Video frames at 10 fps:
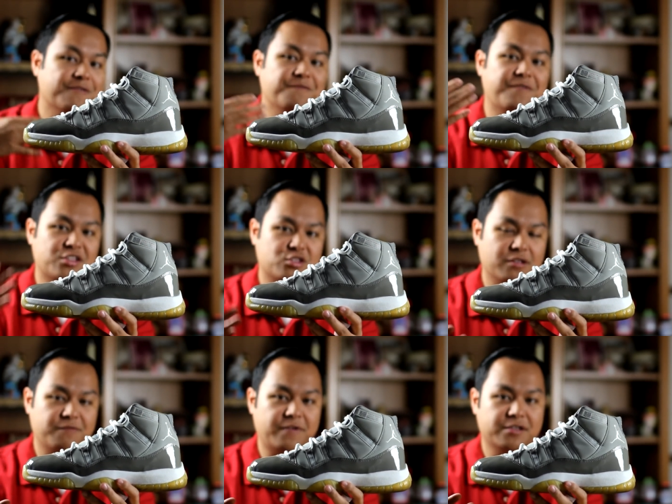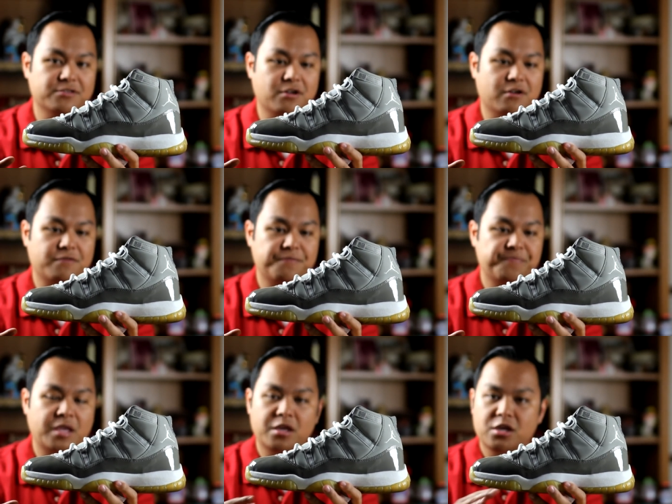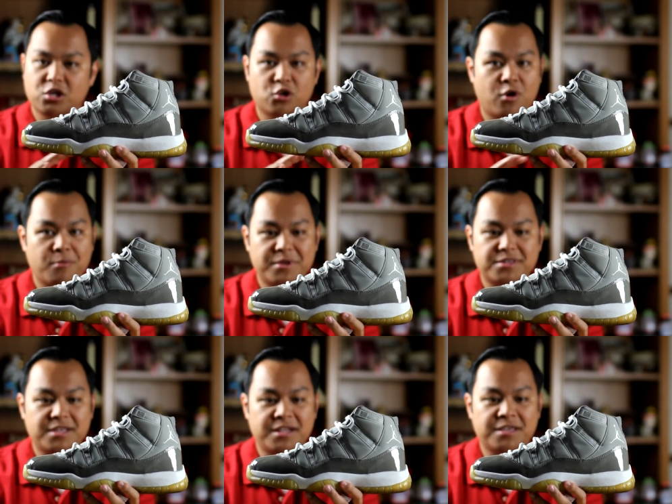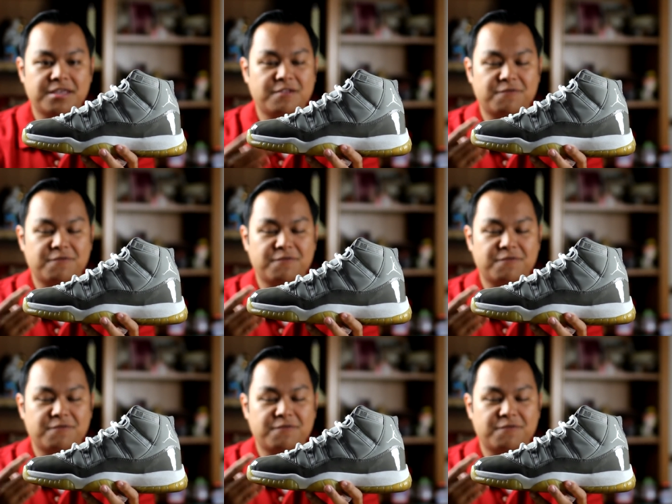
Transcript: eventually fades off. You don't want to be sitting in